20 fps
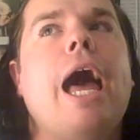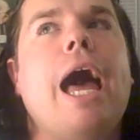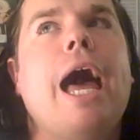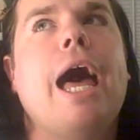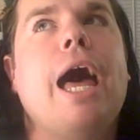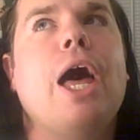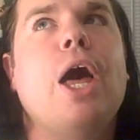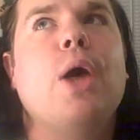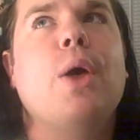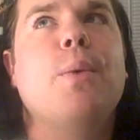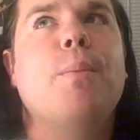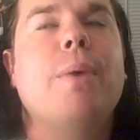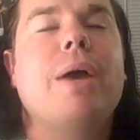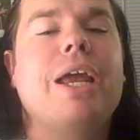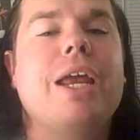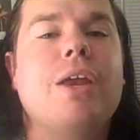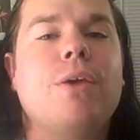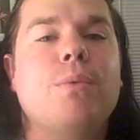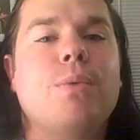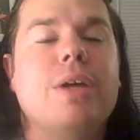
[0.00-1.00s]
Uh,
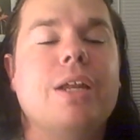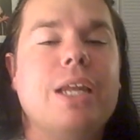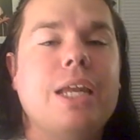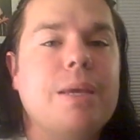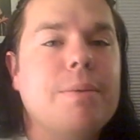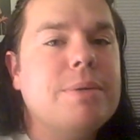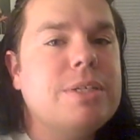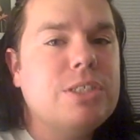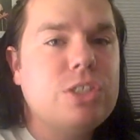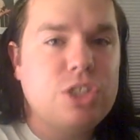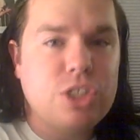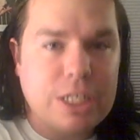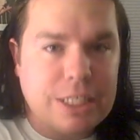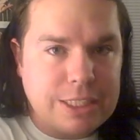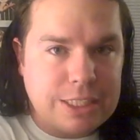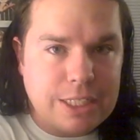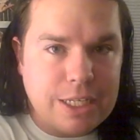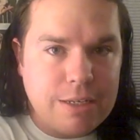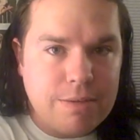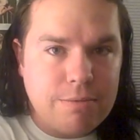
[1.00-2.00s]
my real name is
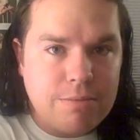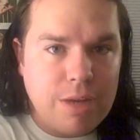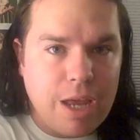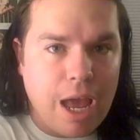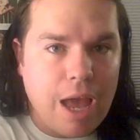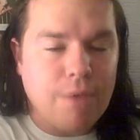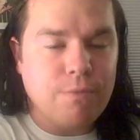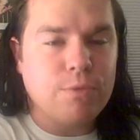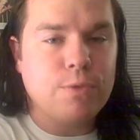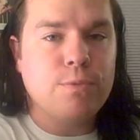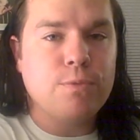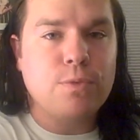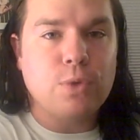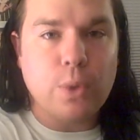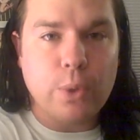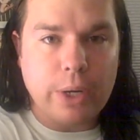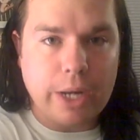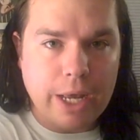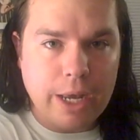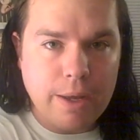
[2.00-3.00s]
Justin. I'm from
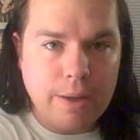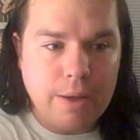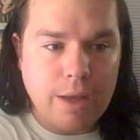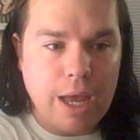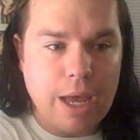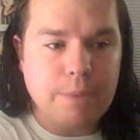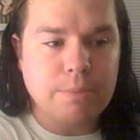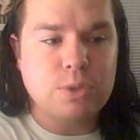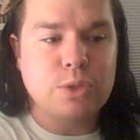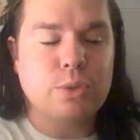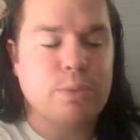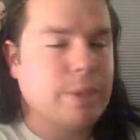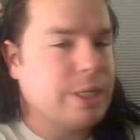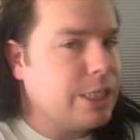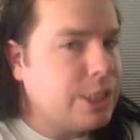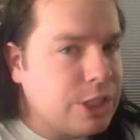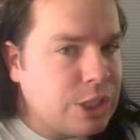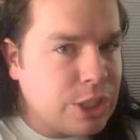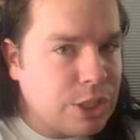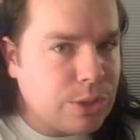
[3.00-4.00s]
Florida. I'm
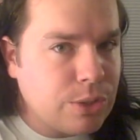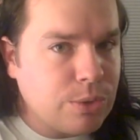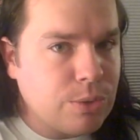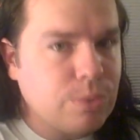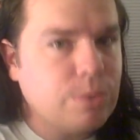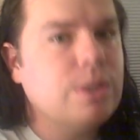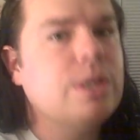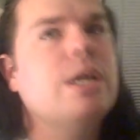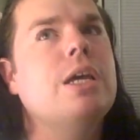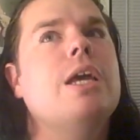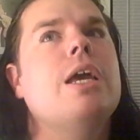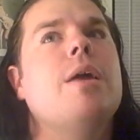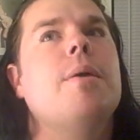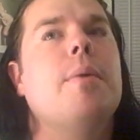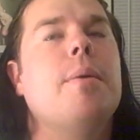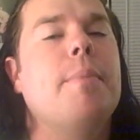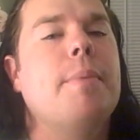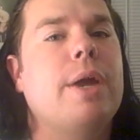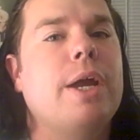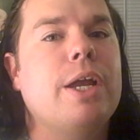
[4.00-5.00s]
22.
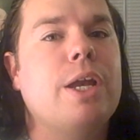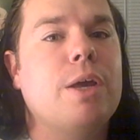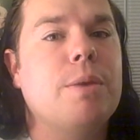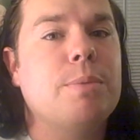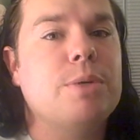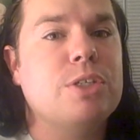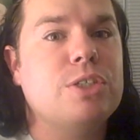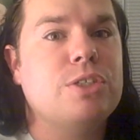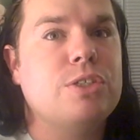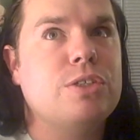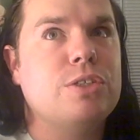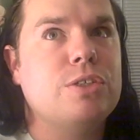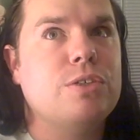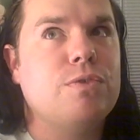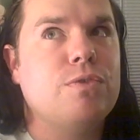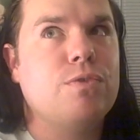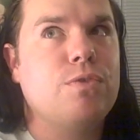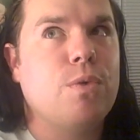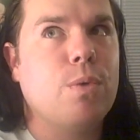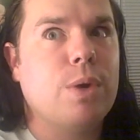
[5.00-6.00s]
Been married almost
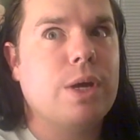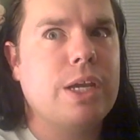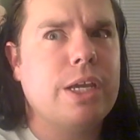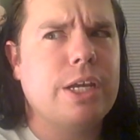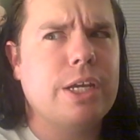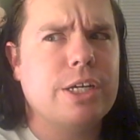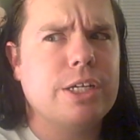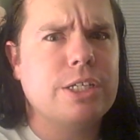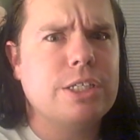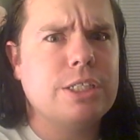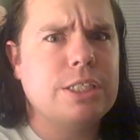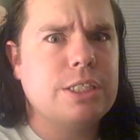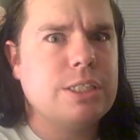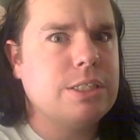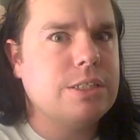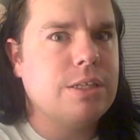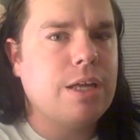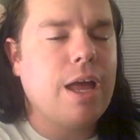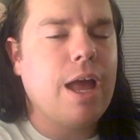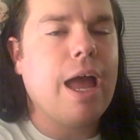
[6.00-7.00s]
four
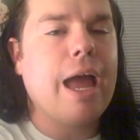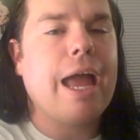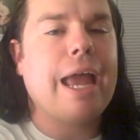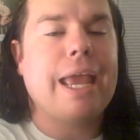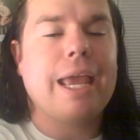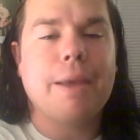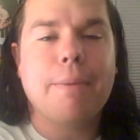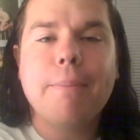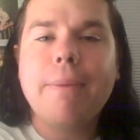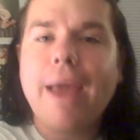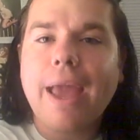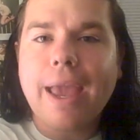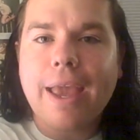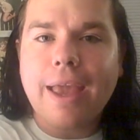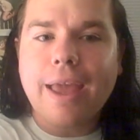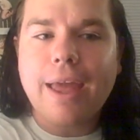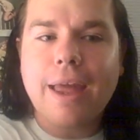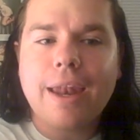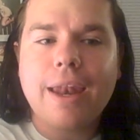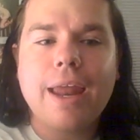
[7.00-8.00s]
years. I am
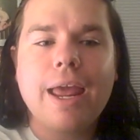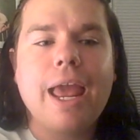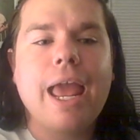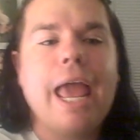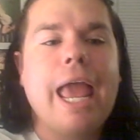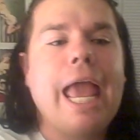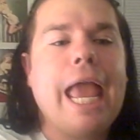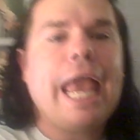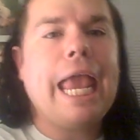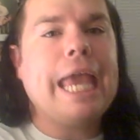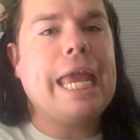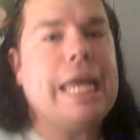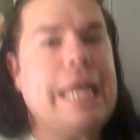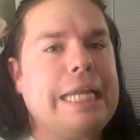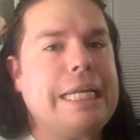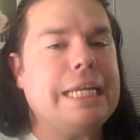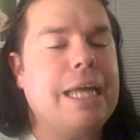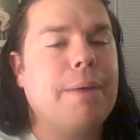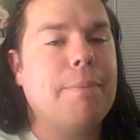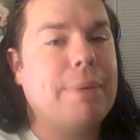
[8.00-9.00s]
pagan
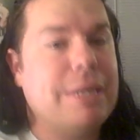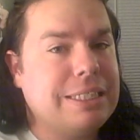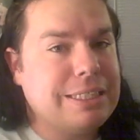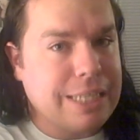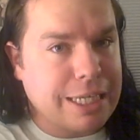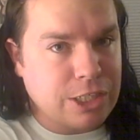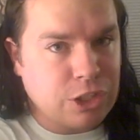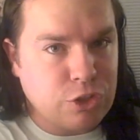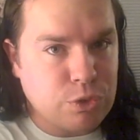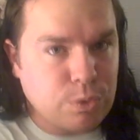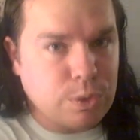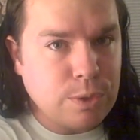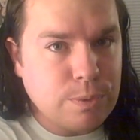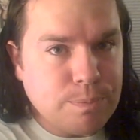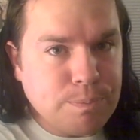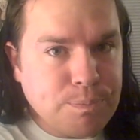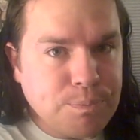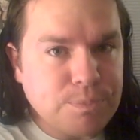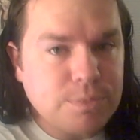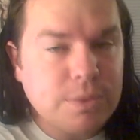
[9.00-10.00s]
and I'm bisexual.